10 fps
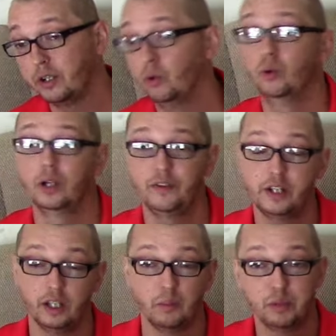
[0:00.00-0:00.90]
Or if you
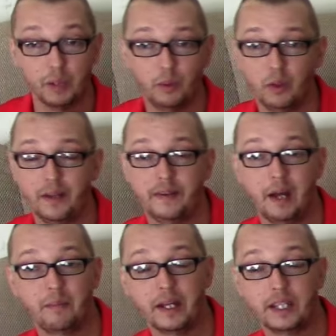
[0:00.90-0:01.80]
kill a purple one,
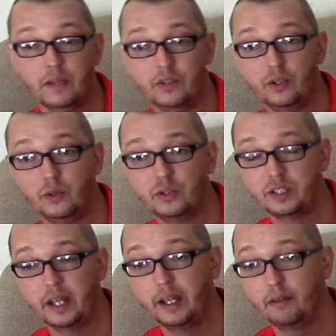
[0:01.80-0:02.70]
that might give you,
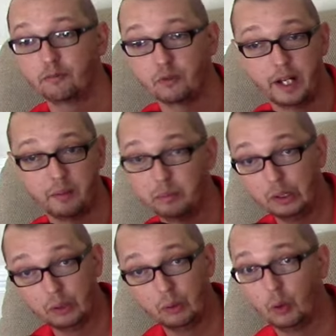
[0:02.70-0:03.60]
say, red and
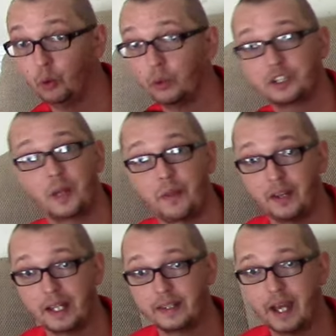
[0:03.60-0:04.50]
blue or something
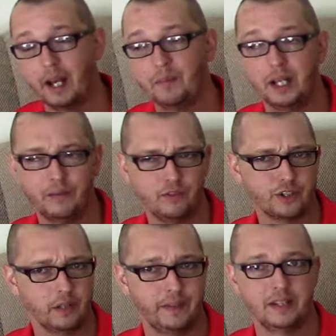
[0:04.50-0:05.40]
like that. I'm not even
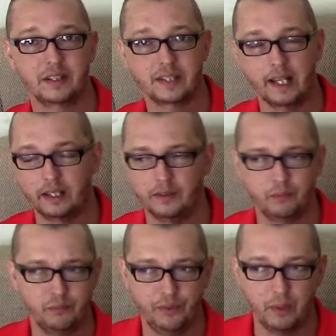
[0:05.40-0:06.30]
sure if that's exactly
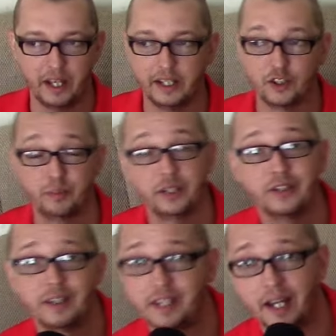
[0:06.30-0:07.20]
the way it is, but you
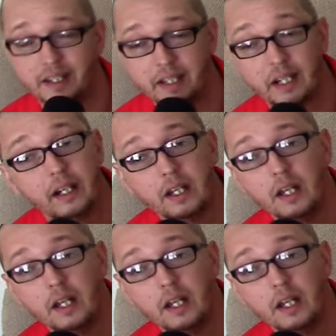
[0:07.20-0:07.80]
get the idea.